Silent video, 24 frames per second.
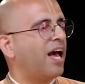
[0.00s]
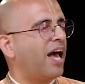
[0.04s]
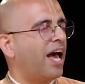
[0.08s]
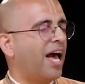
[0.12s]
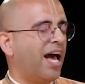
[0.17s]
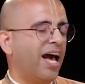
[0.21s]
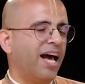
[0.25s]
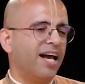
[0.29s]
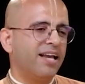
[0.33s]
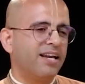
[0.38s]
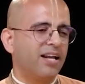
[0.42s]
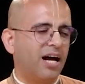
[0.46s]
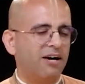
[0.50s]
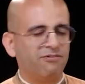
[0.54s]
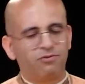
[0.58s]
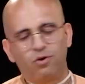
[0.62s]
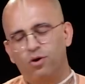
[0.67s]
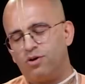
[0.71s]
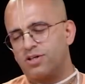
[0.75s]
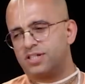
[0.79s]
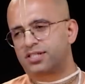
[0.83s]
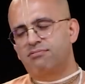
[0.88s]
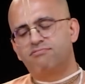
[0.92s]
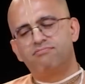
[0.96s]
And of
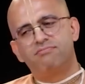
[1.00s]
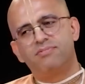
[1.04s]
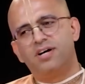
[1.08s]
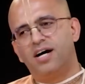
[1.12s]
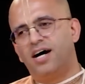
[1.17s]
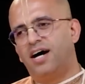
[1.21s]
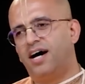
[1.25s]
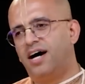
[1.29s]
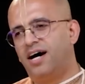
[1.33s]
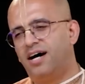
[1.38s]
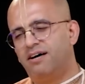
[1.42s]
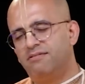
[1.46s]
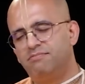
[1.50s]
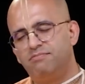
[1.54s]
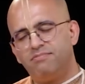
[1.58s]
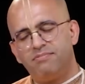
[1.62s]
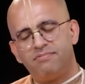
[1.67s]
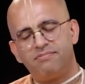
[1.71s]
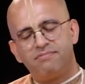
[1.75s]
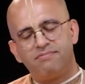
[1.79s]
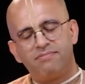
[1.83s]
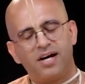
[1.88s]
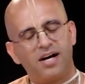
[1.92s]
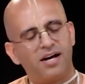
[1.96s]
course, I
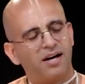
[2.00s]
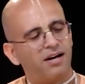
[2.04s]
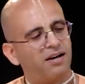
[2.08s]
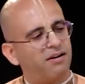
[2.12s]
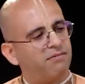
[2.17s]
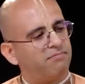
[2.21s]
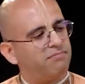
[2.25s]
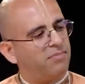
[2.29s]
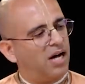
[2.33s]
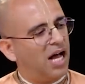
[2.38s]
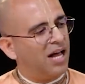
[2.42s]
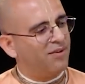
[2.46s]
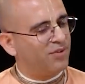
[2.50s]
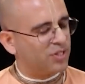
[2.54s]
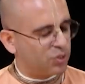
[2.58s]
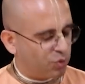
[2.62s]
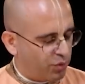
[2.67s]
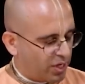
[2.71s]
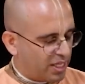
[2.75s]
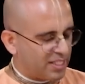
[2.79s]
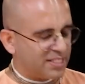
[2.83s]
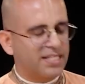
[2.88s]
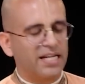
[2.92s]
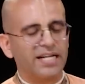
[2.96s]
was
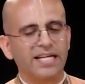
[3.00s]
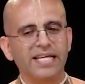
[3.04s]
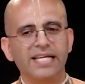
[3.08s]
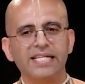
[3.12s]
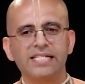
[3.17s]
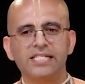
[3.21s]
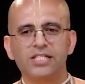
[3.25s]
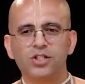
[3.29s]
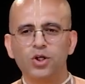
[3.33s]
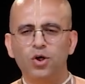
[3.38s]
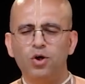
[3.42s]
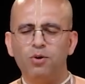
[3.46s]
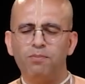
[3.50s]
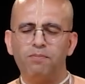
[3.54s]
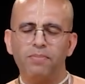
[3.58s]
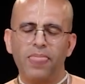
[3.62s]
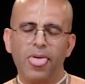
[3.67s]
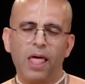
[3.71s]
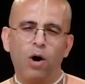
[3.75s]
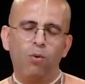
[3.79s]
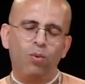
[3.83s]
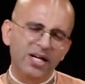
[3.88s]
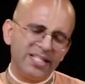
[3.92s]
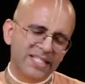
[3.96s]
good in studies. So
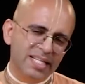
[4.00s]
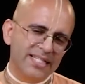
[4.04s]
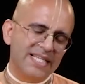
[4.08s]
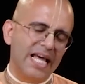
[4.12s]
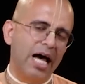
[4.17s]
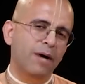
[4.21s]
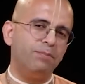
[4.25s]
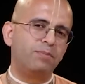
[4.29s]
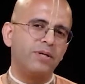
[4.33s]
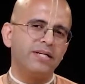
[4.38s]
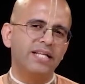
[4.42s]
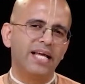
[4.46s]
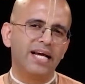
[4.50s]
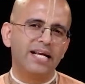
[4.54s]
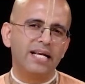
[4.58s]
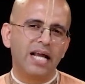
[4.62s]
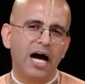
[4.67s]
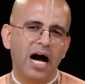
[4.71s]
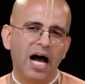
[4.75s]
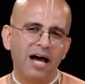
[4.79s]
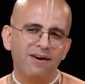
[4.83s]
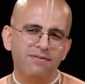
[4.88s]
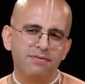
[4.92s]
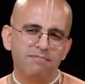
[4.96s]
once this happened, then
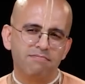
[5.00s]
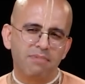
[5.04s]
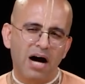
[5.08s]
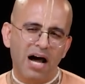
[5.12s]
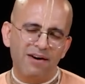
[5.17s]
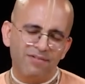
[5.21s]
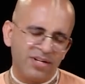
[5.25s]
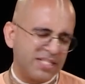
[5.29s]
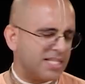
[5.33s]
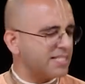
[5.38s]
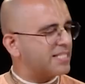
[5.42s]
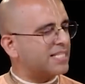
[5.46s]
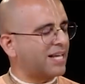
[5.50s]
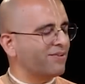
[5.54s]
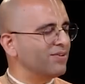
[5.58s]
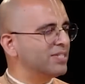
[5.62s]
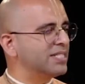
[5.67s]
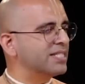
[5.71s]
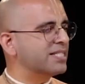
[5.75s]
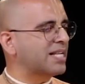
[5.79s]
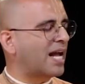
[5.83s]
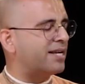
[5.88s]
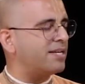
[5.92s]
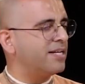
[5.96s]
I was in
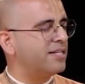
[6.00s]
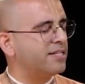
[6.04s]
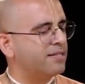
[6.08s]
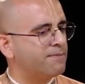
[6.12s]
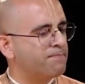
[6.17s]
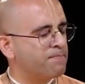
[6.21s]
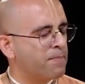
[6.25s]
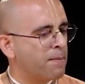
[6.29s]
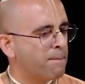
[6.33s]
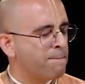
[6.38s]
7th standard.